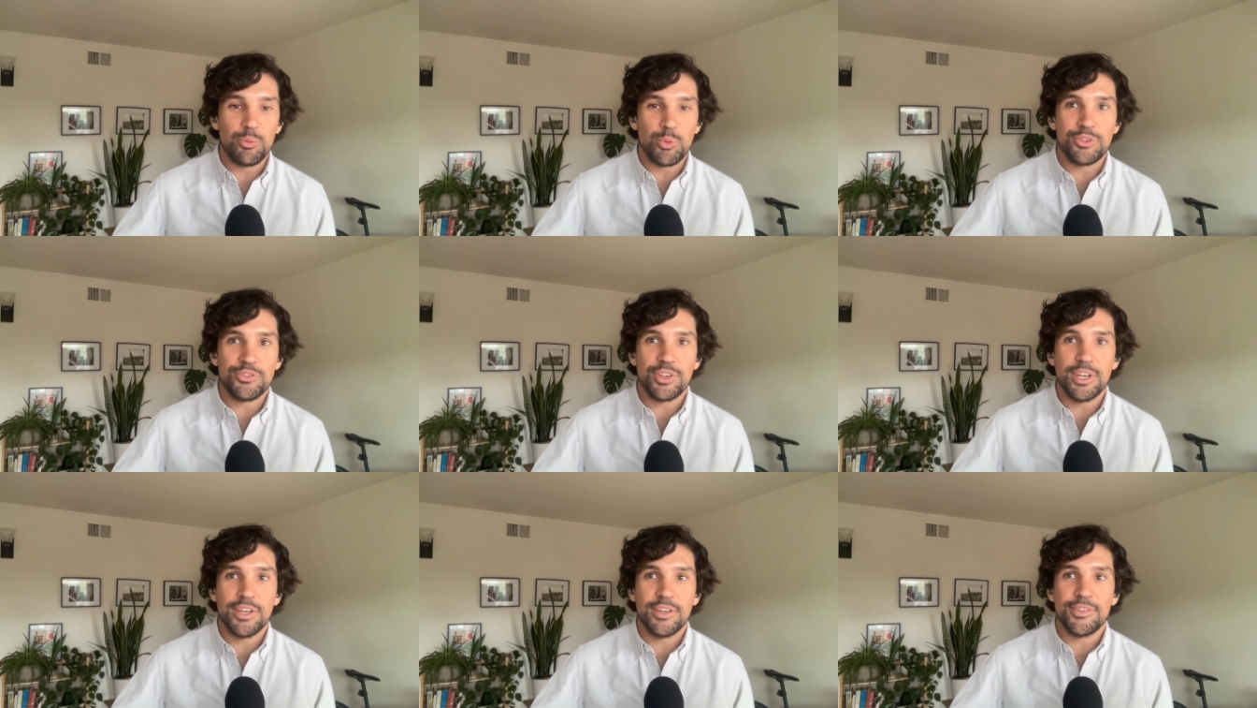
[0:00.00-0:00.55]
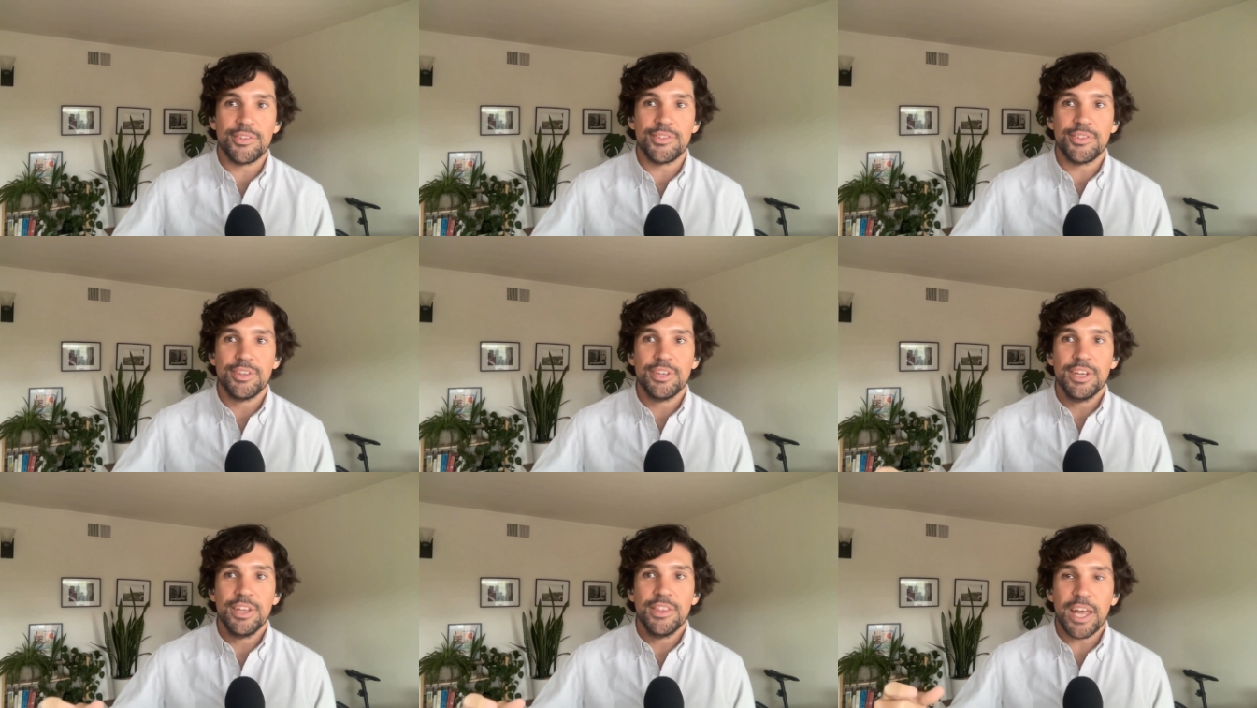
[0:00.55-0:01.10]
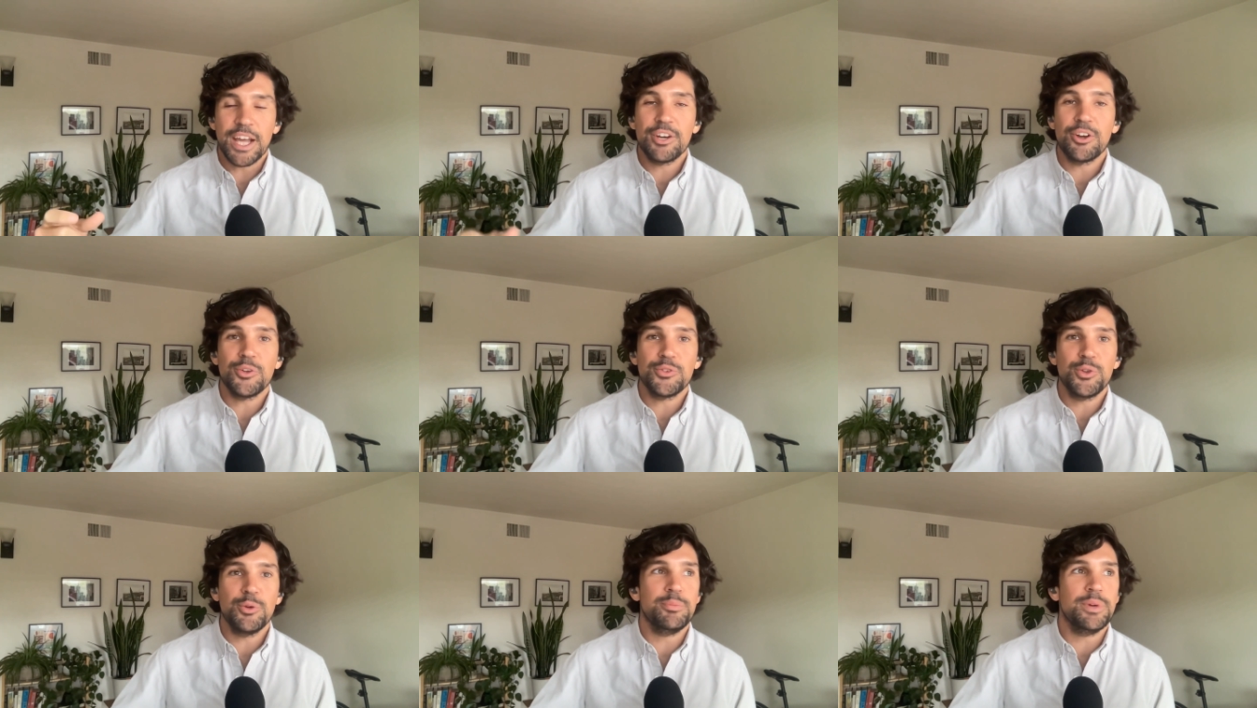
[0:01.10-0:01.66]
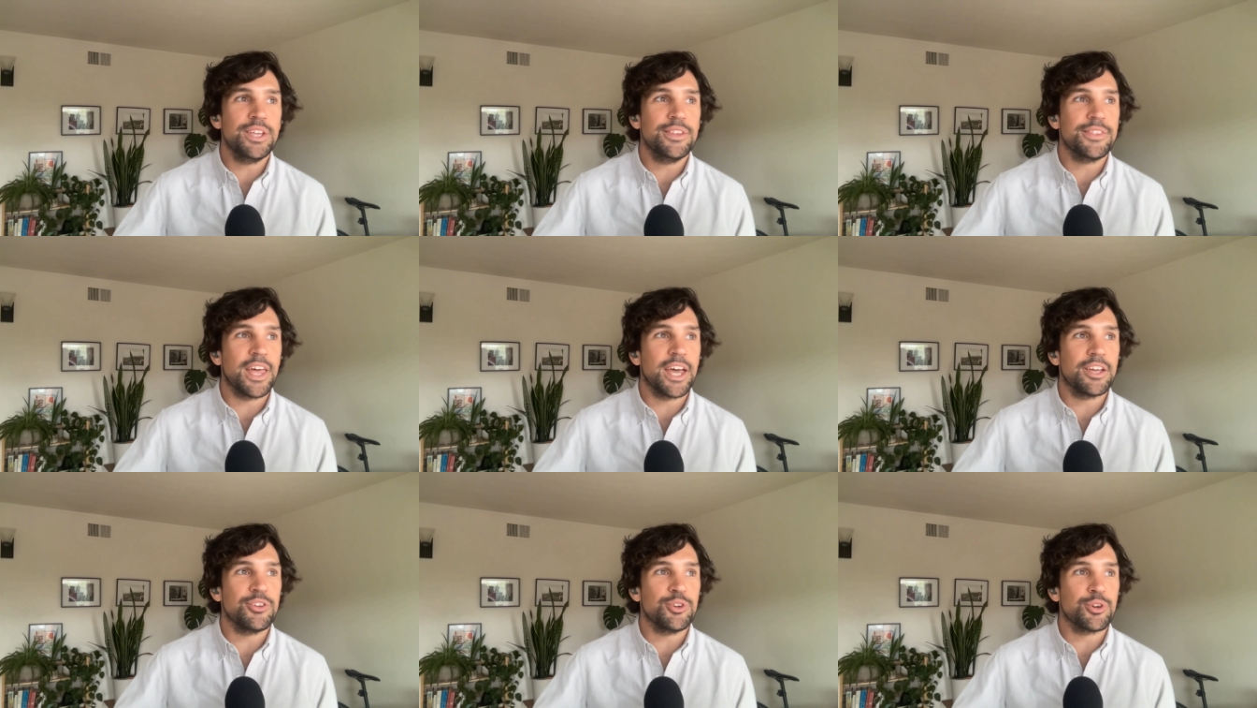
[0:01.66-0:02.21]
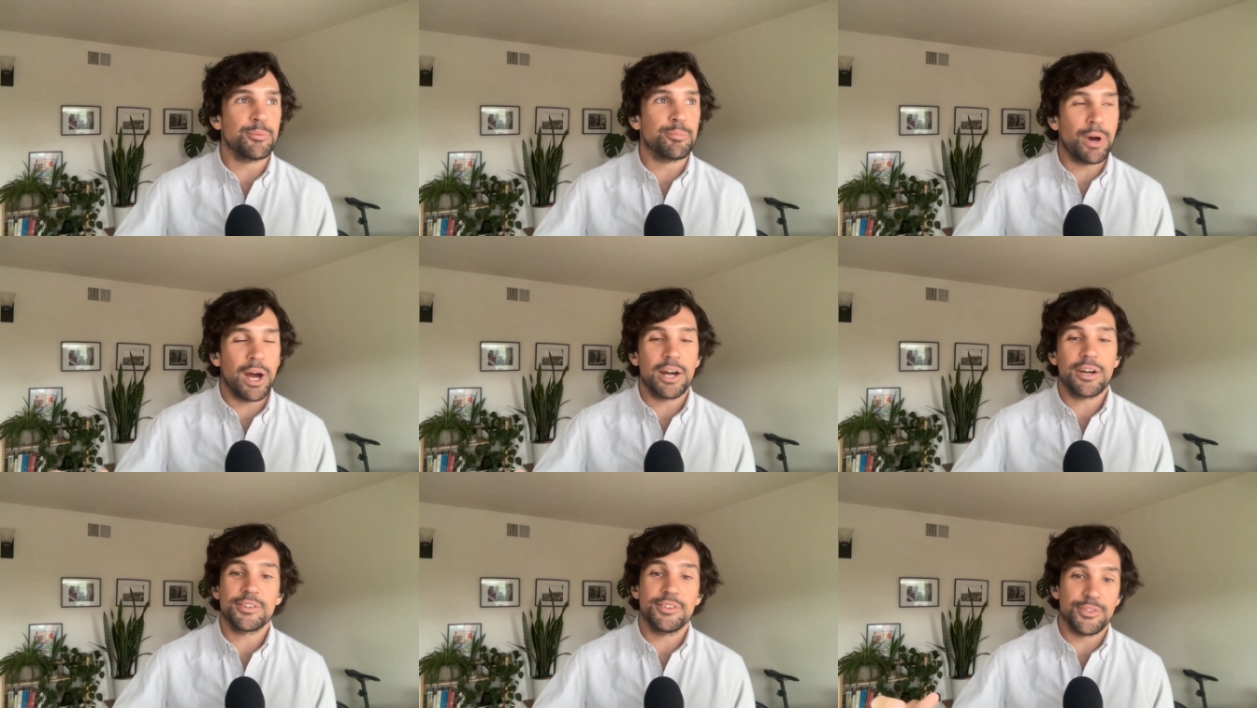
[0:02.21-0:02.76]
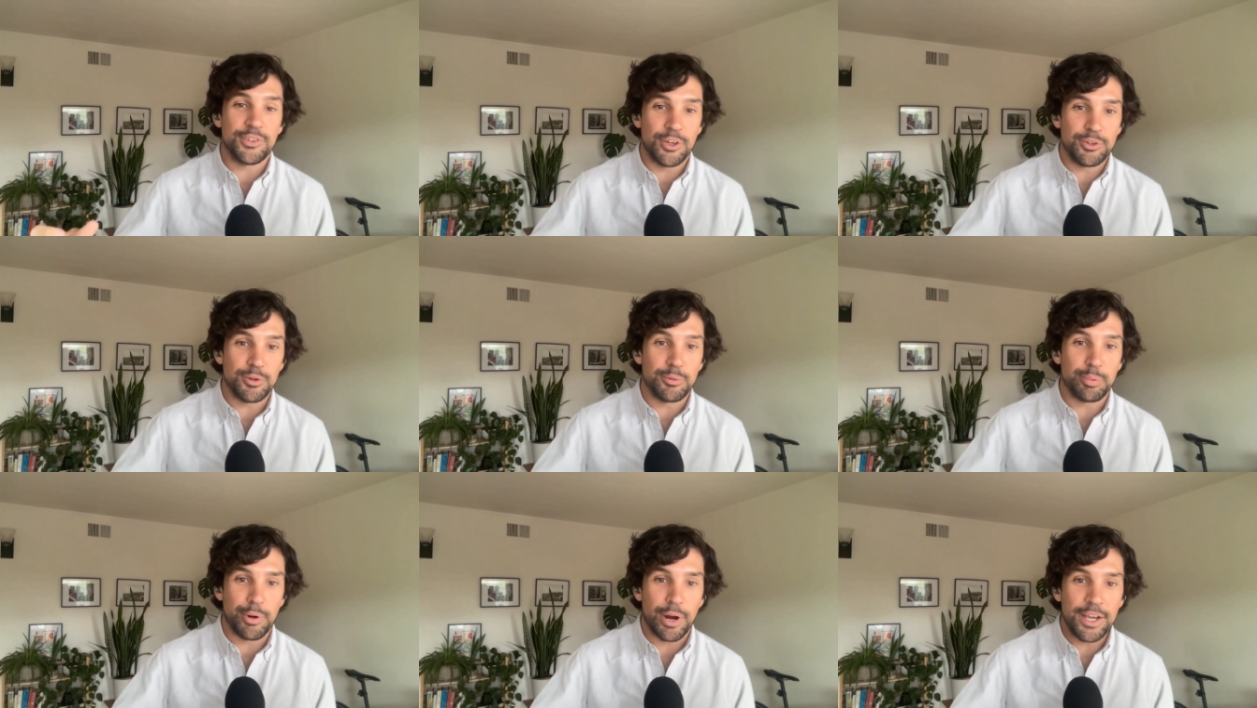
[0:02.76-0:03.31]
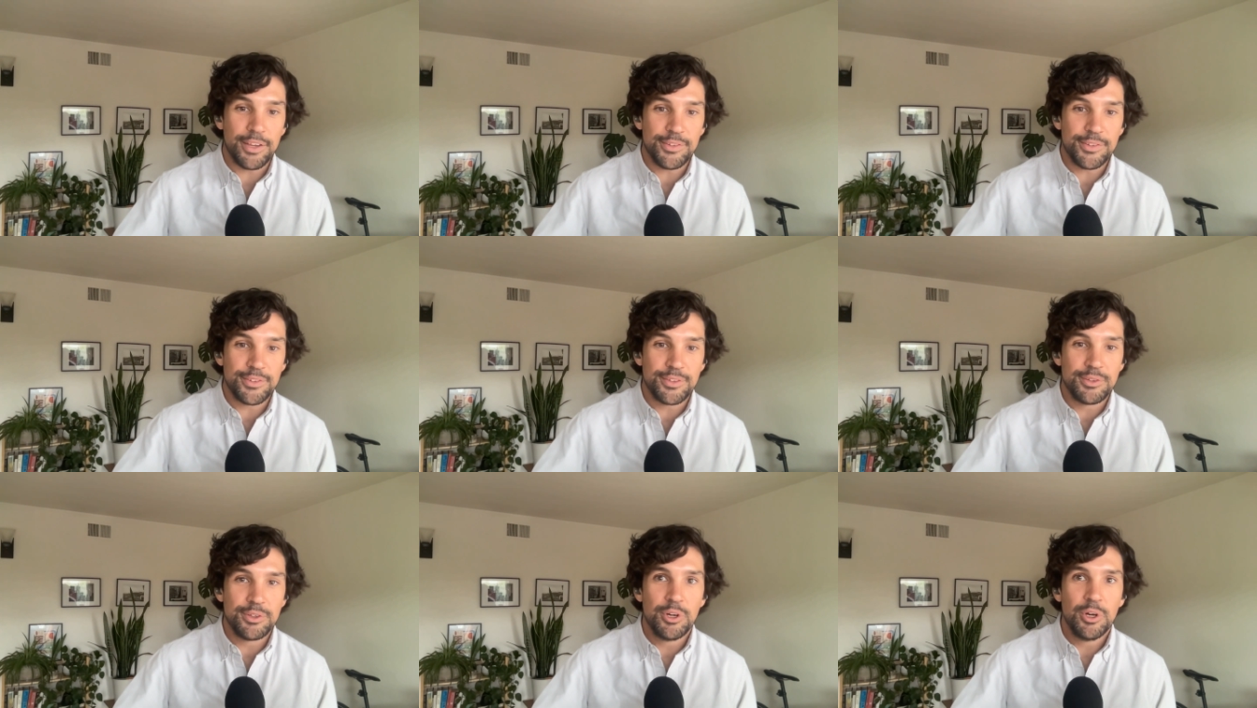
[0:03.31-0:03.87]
which is that can also mean that your product is underpriced